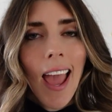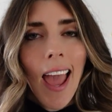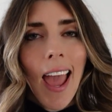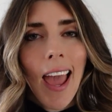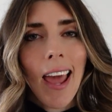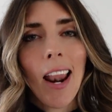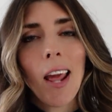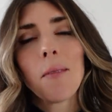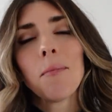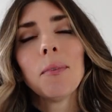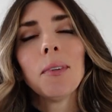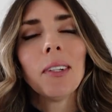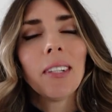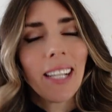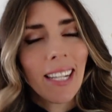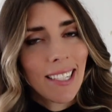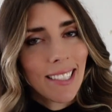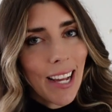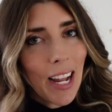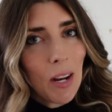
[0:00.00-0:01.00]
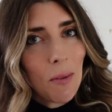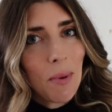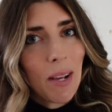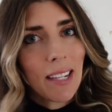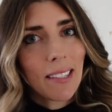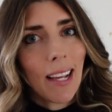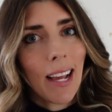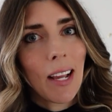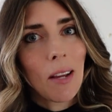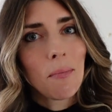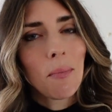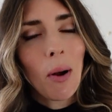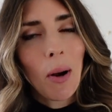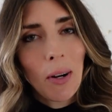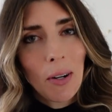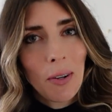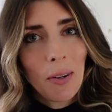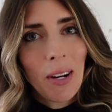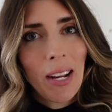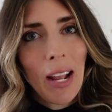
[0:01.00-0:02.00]
And I'm really excited because I am
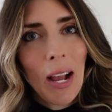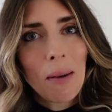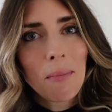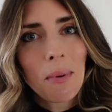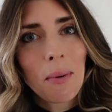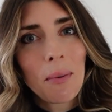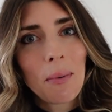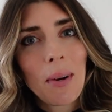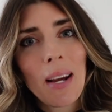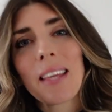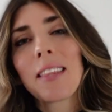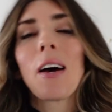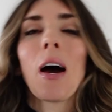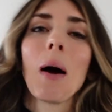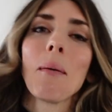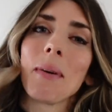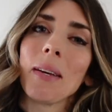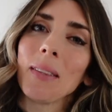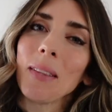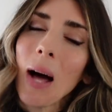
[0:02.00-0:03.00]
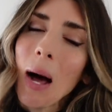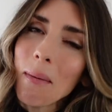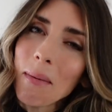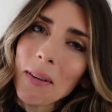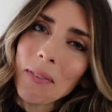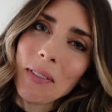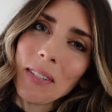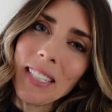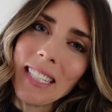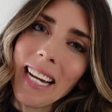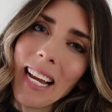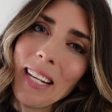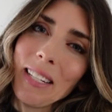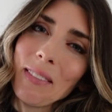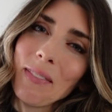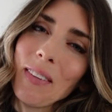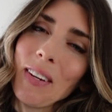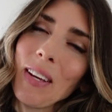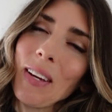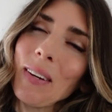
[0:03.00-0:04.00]
partnering up with Hobby Lobby for
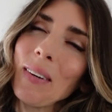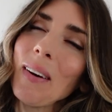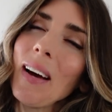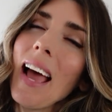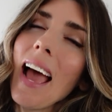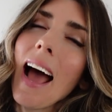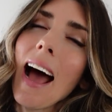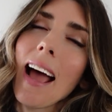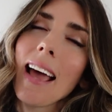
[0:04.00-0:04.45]
today's video.